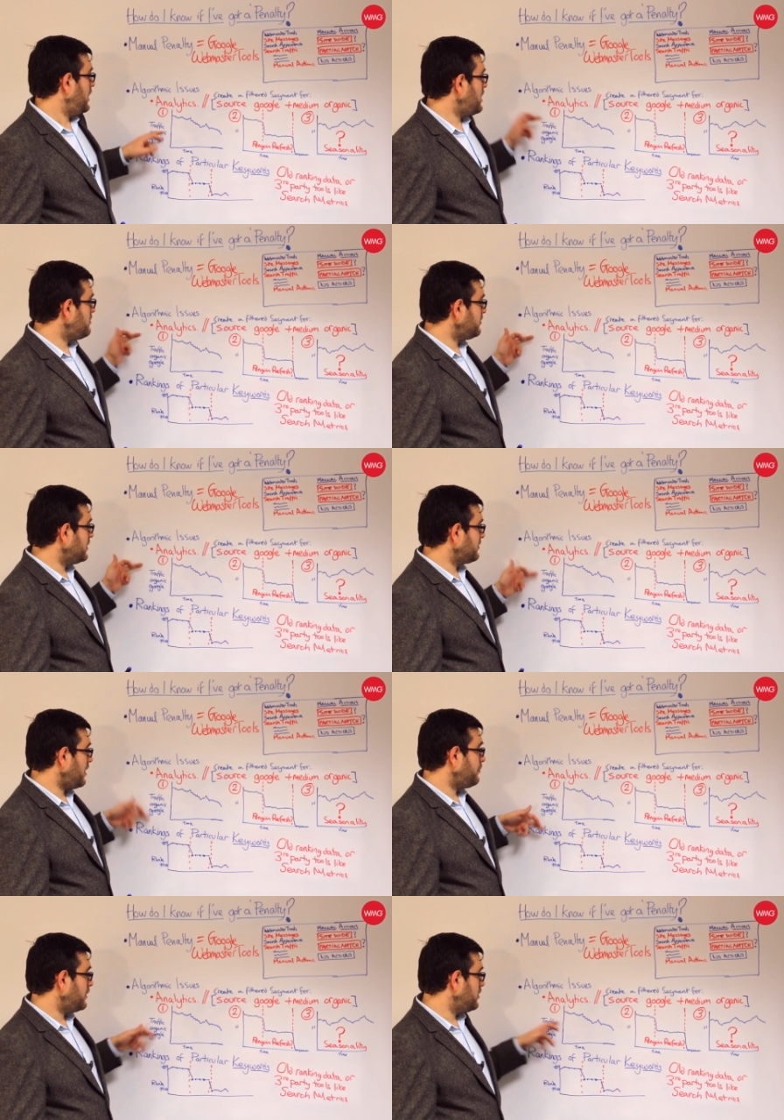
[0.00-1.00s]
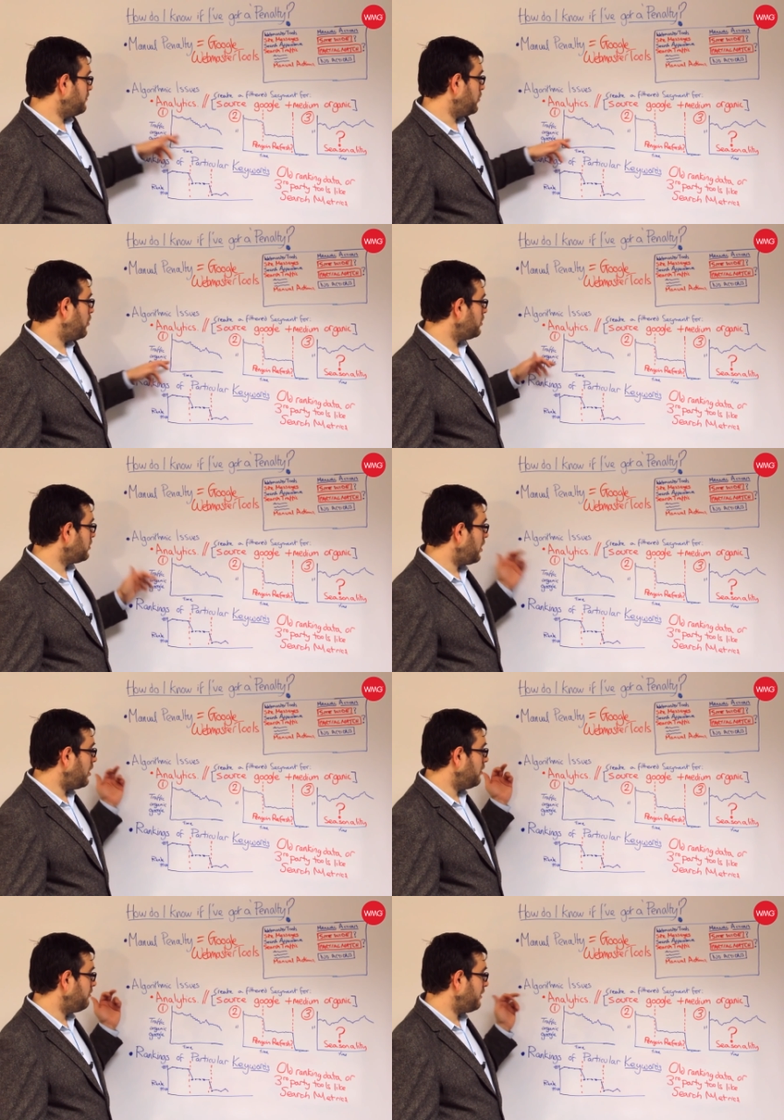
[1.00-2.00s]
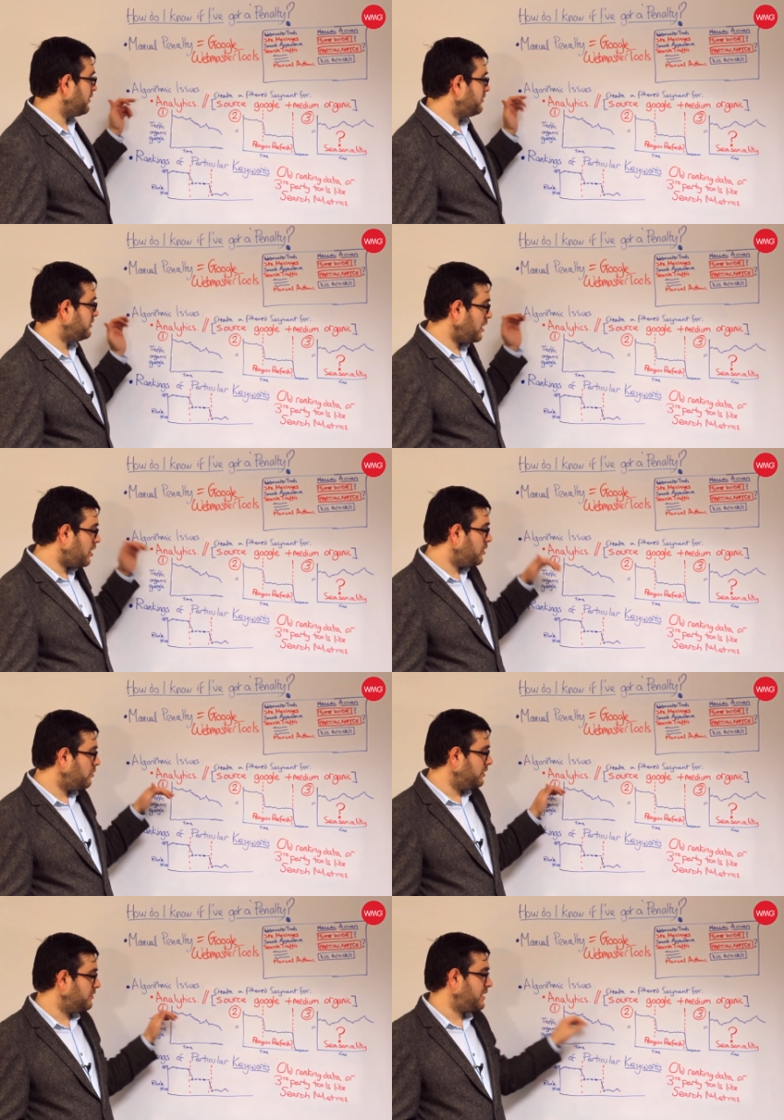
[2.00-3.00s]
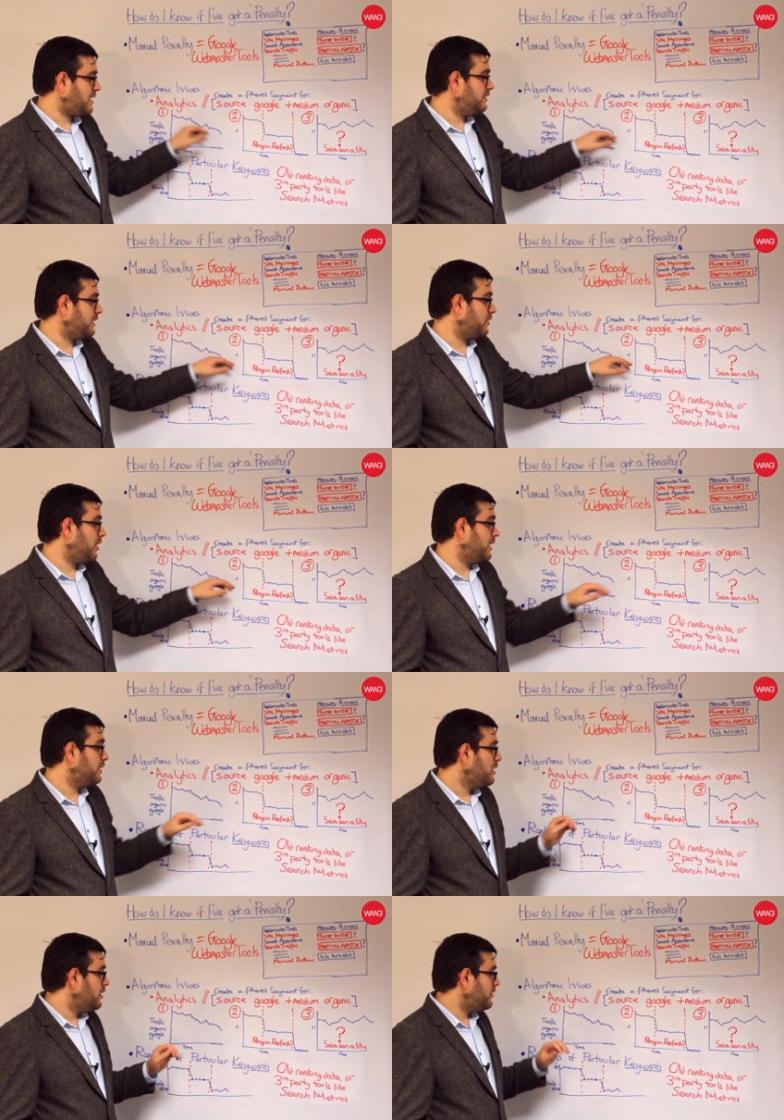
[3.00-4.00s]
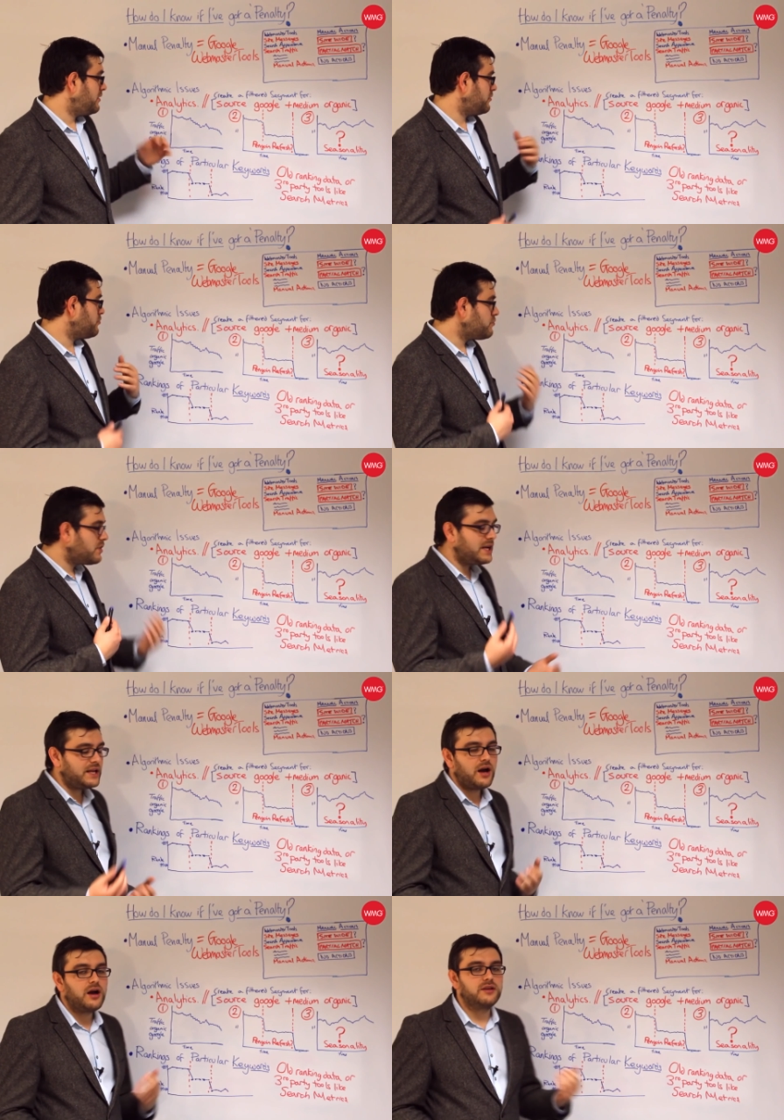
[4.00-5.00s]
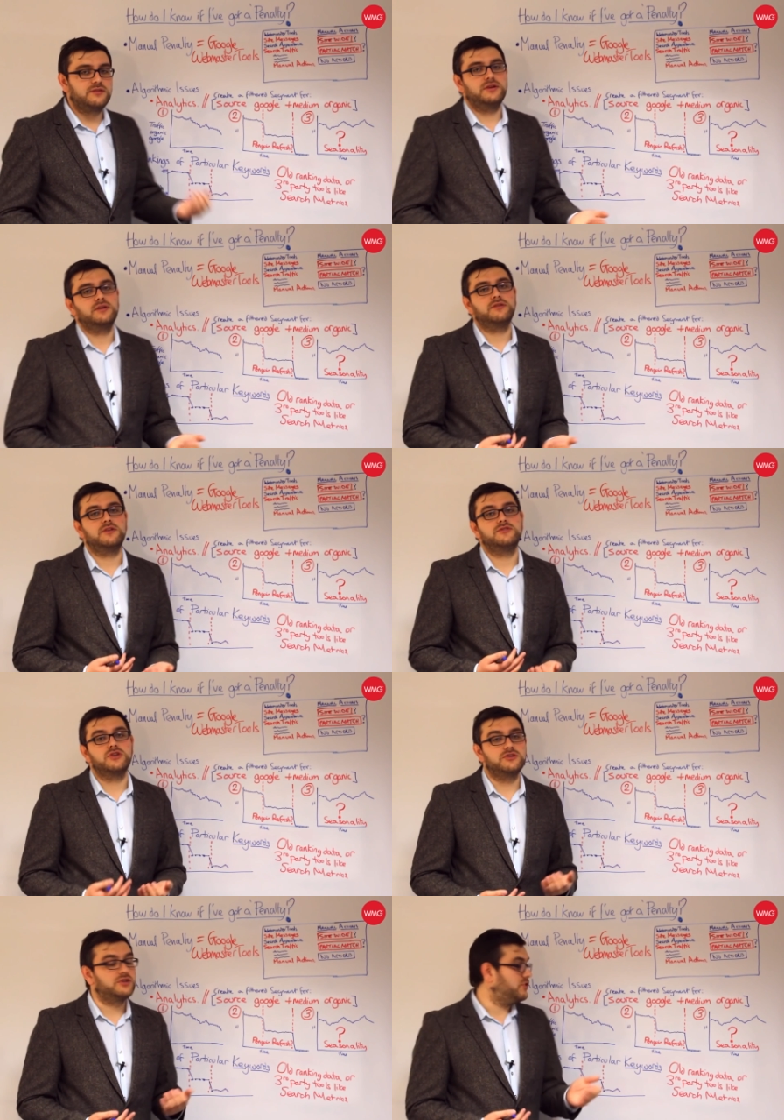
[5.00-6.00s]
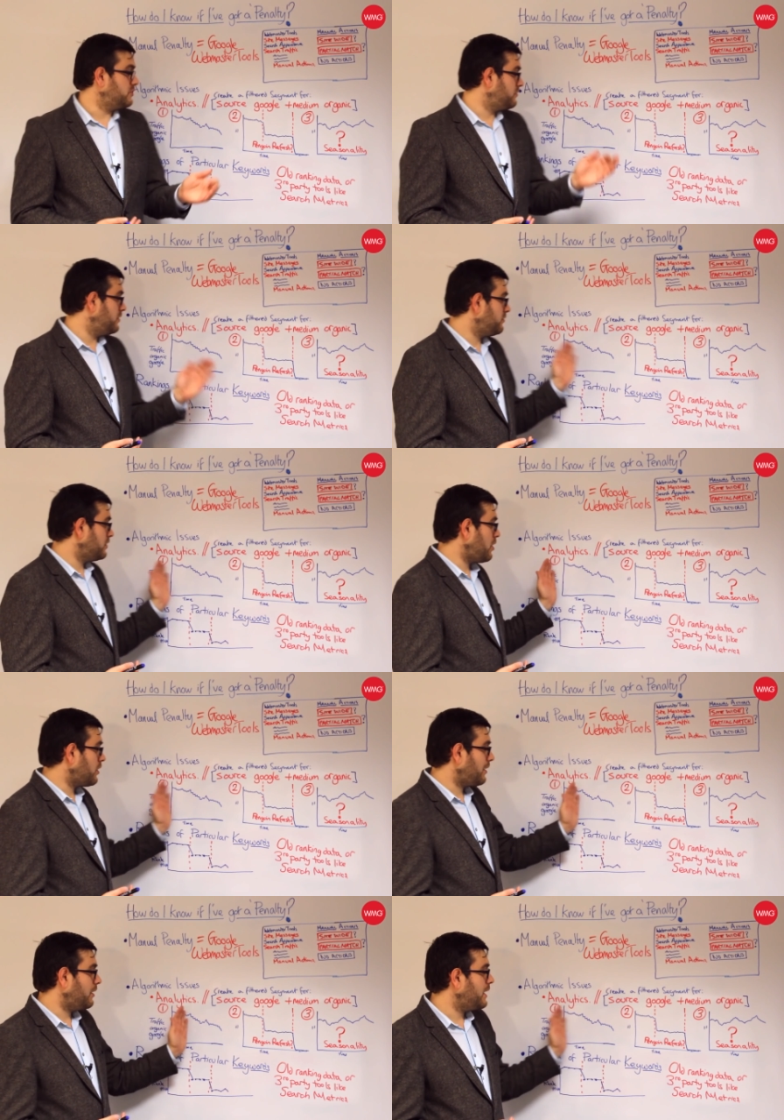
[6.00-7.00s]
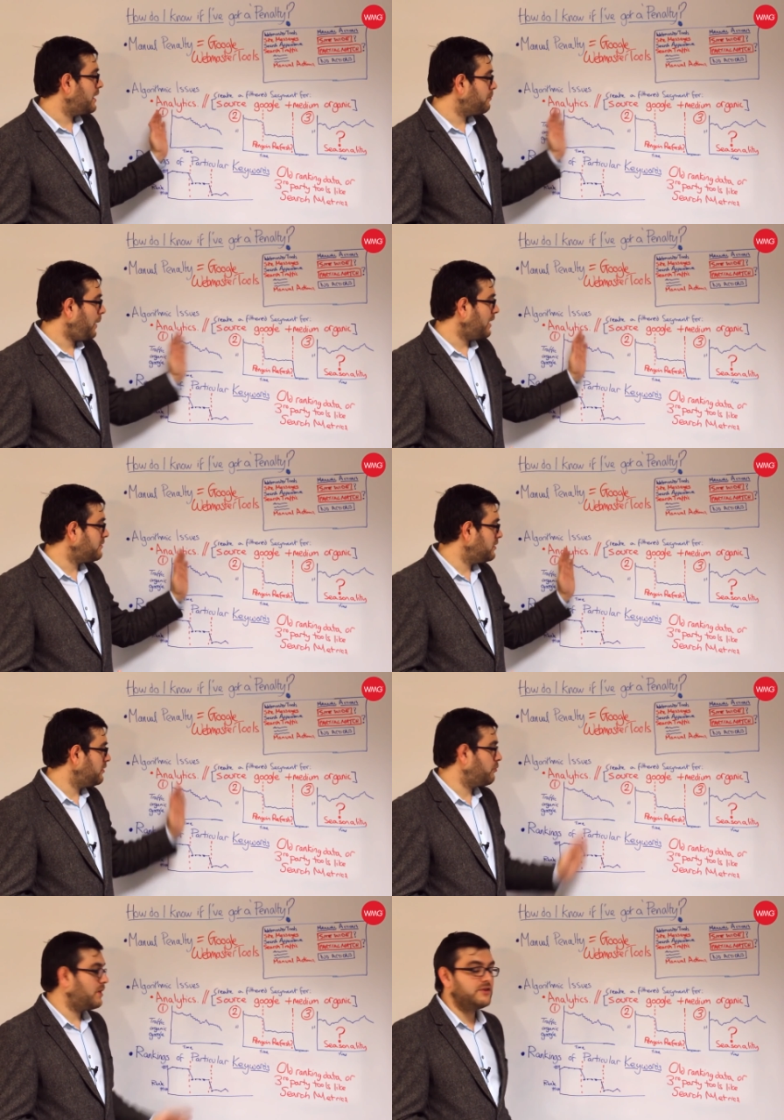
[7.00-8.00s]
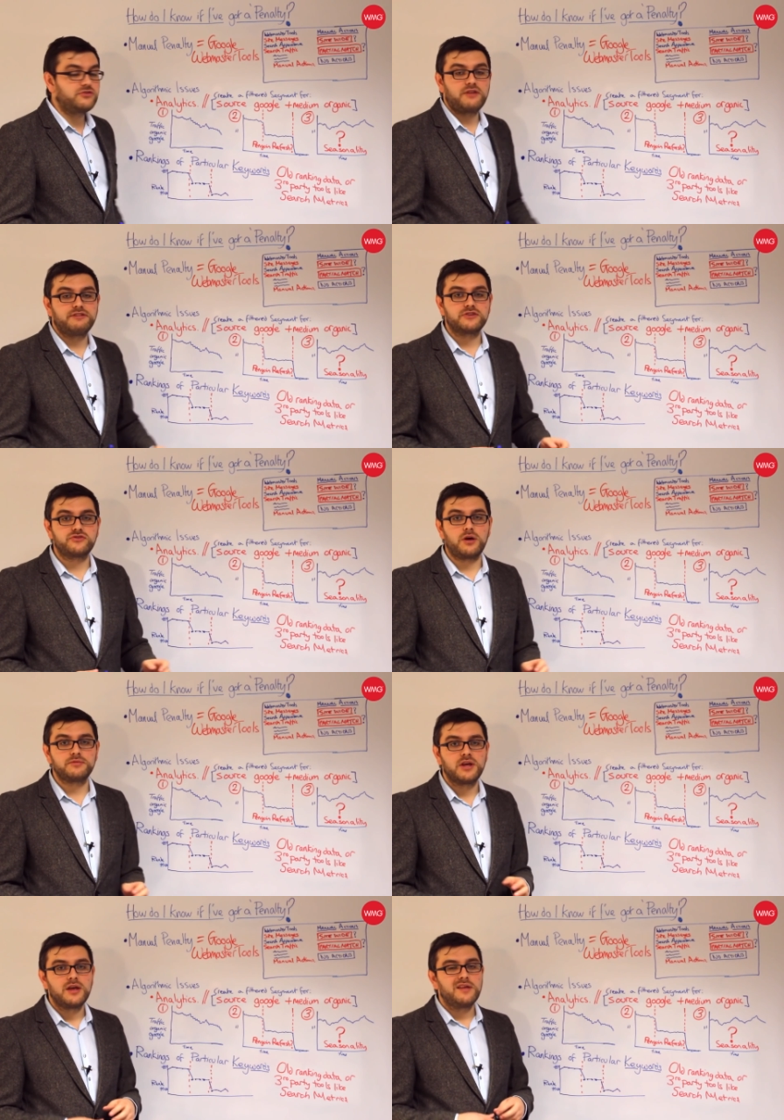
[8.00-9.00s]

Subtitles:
here is an example in number one of a slow and steady decline. This is really hard to judge because there's no clear pattern of when the traffic's dropped.